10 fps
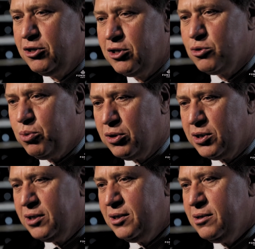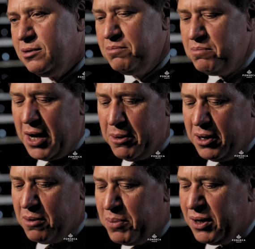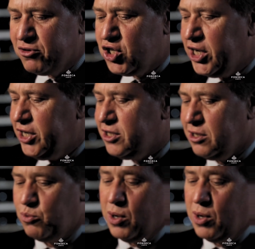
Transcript: you just want maybe a bit of cheese, and